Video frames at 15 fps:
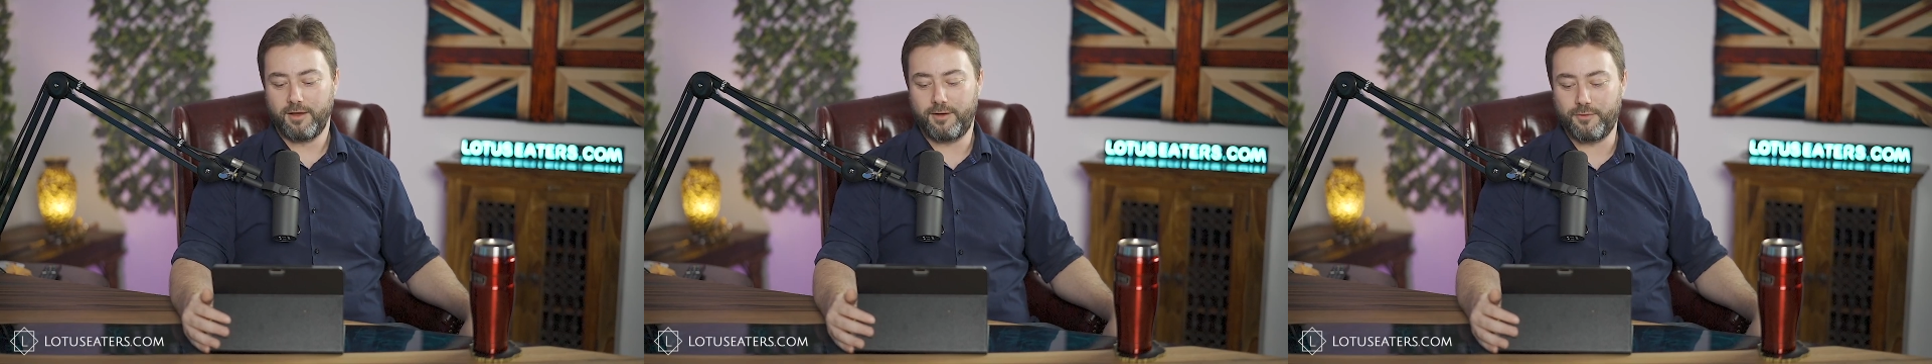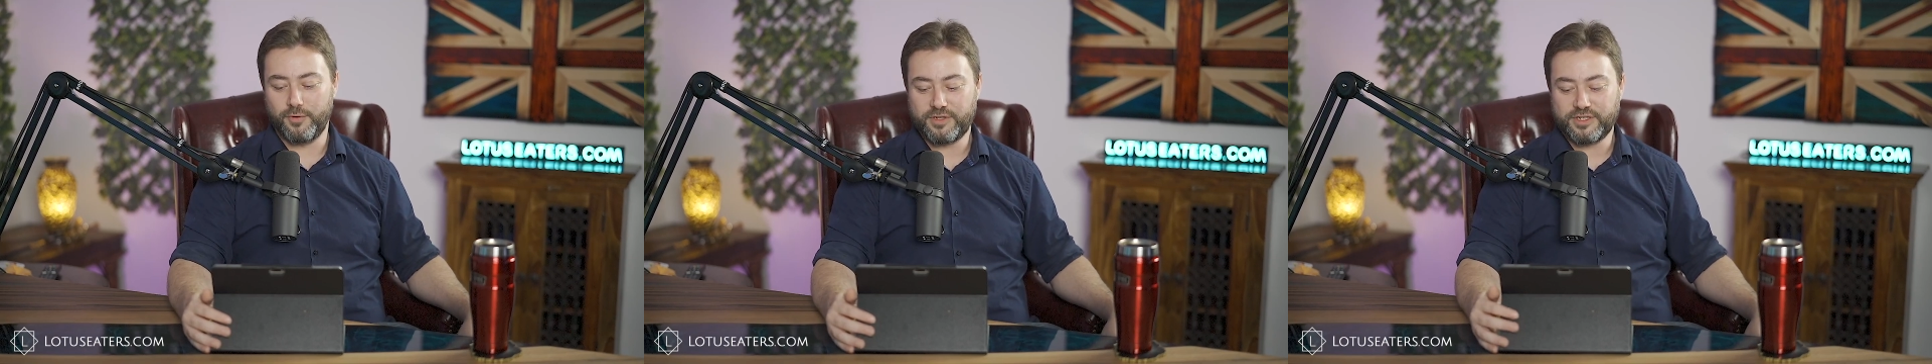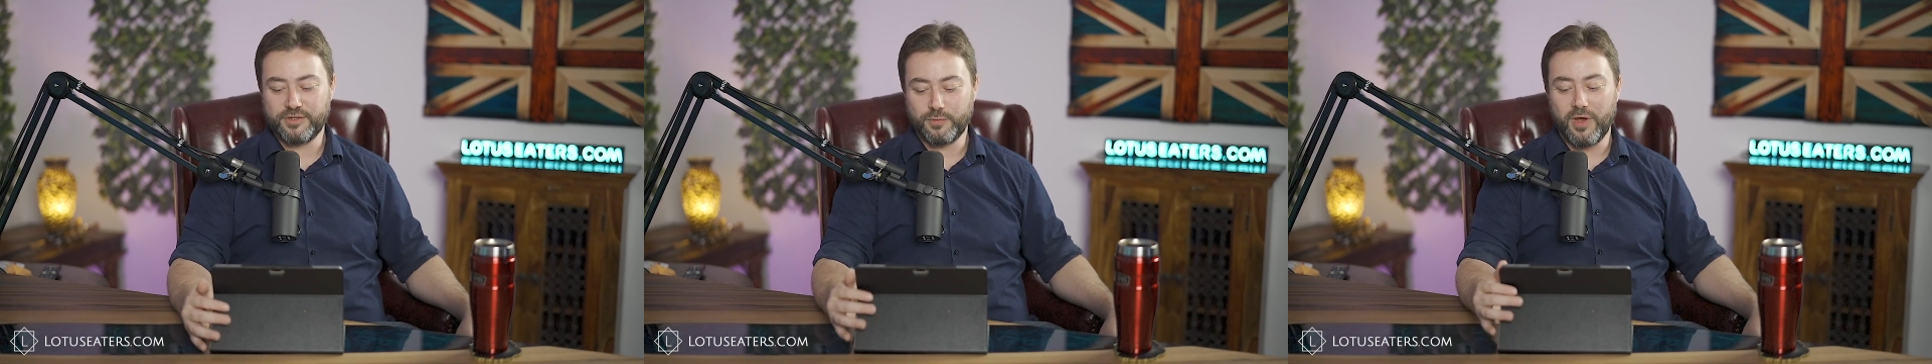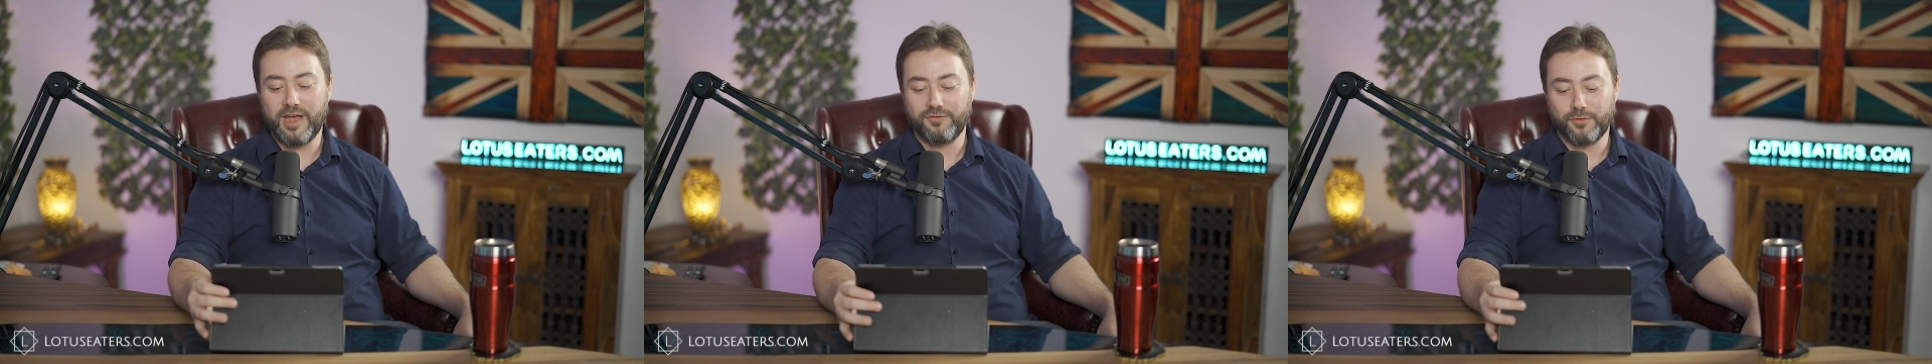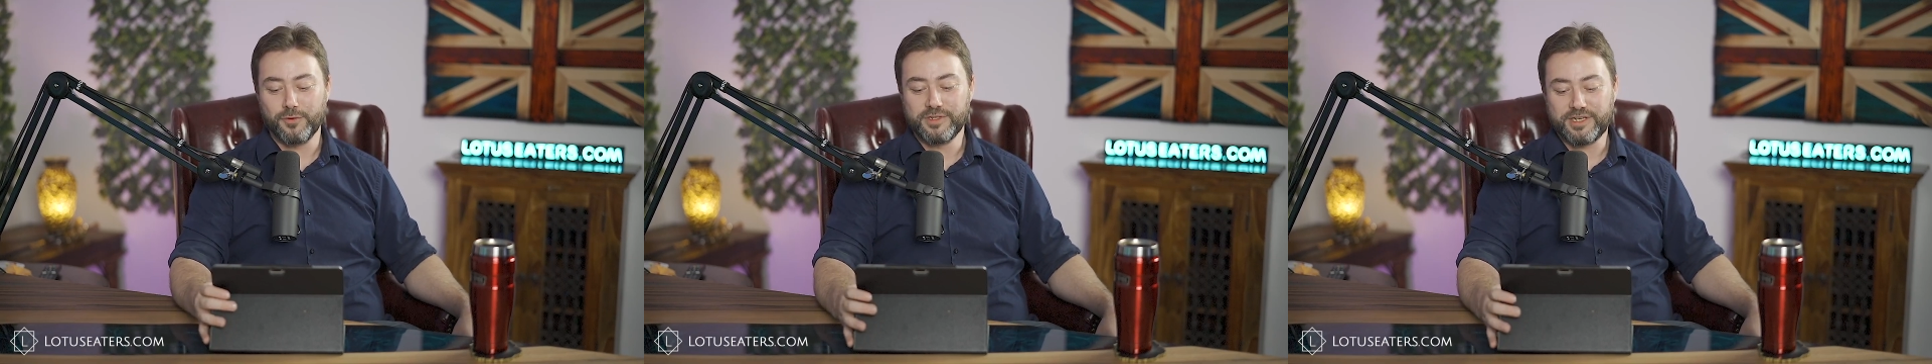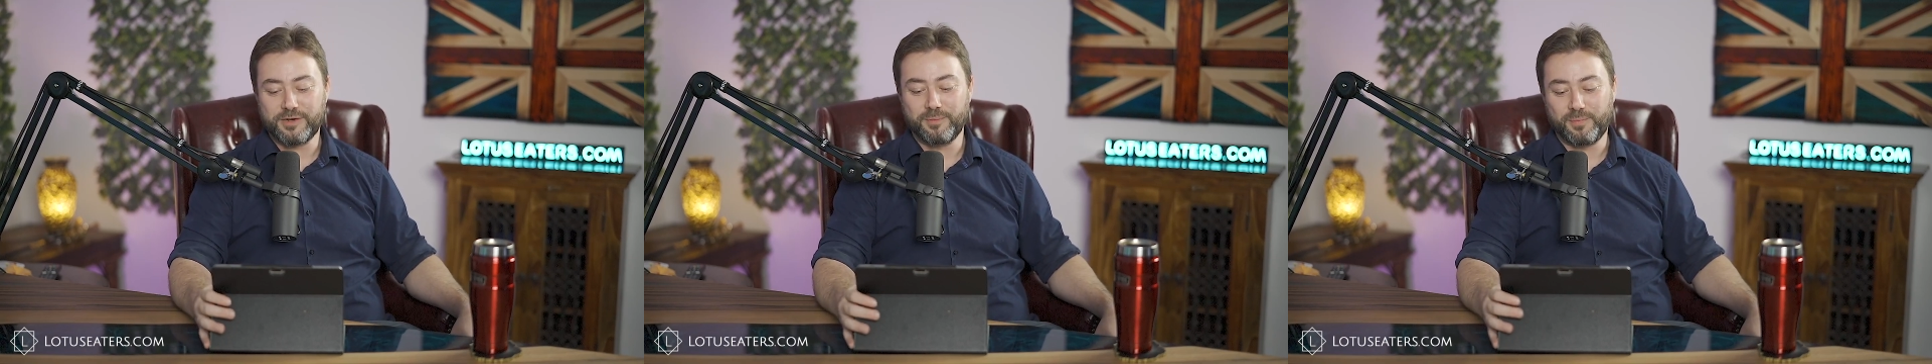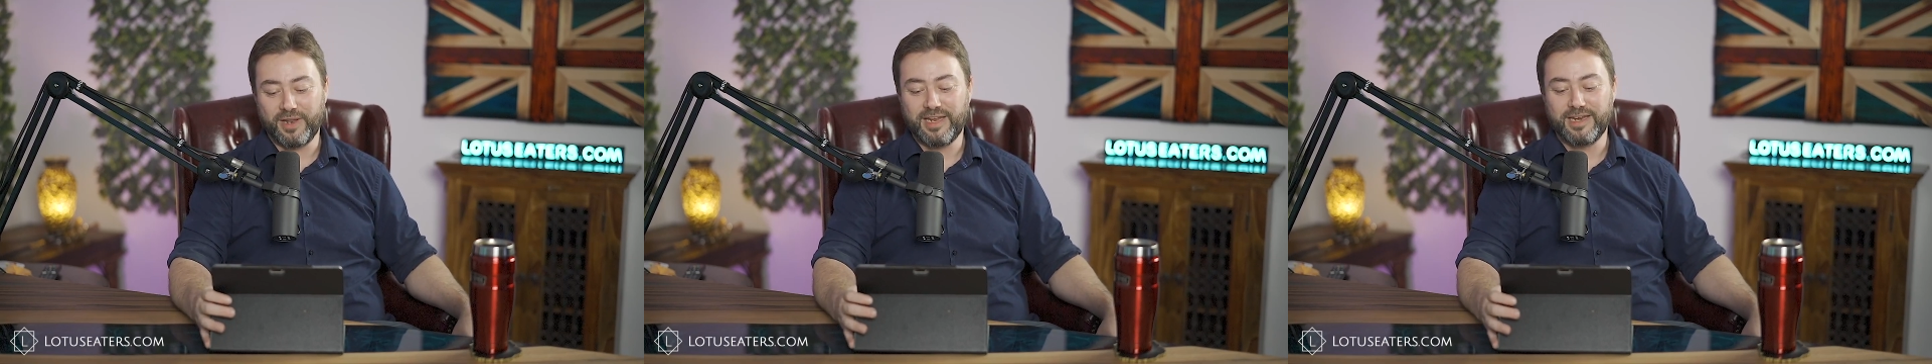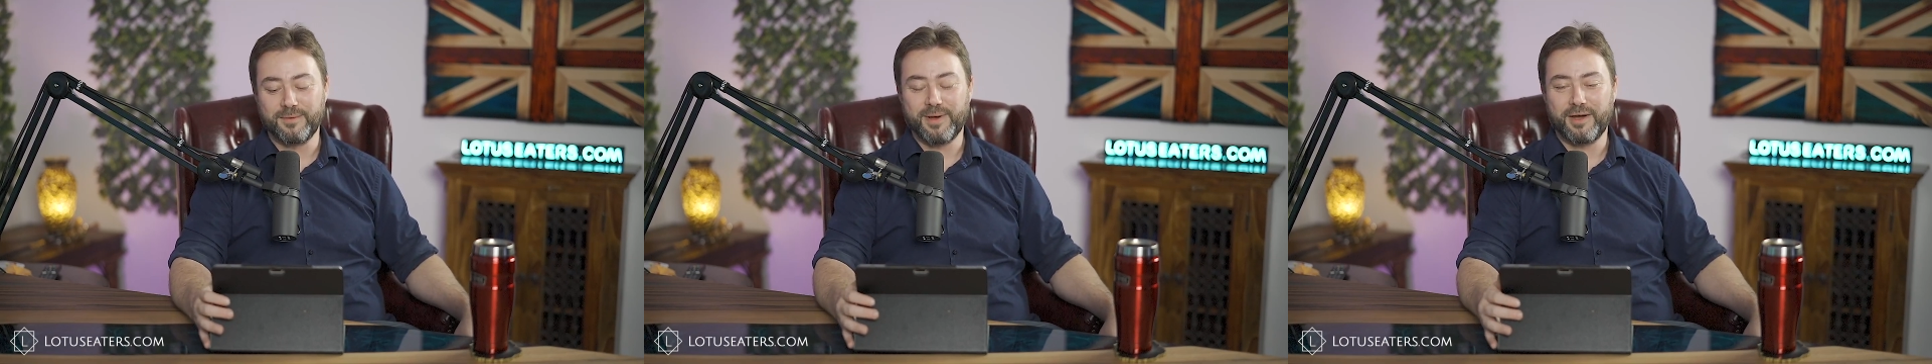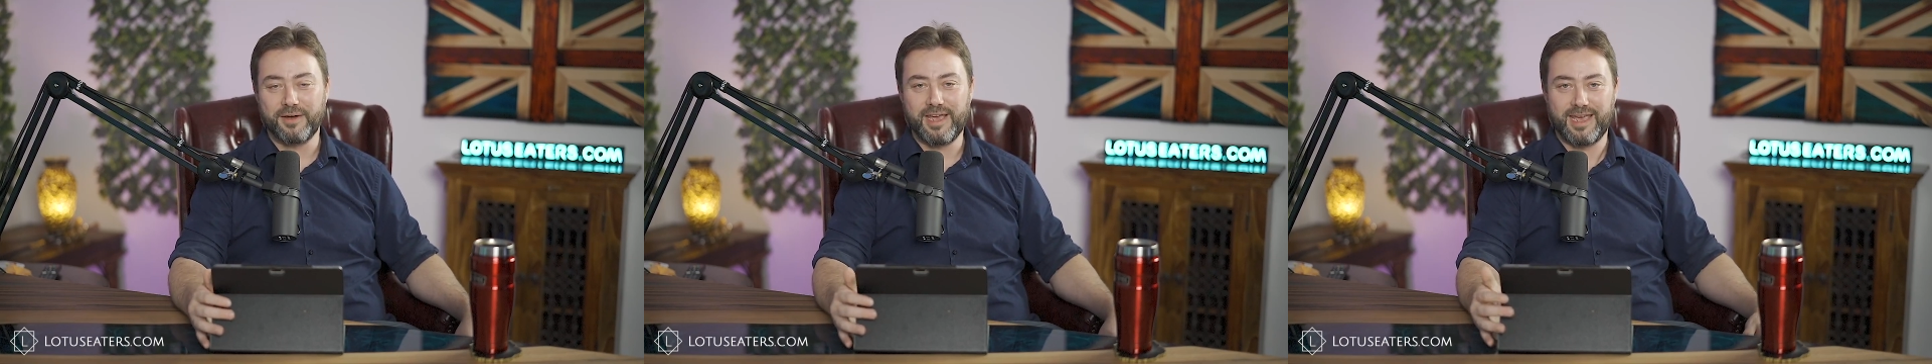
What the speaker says: which is what everyone's complaint about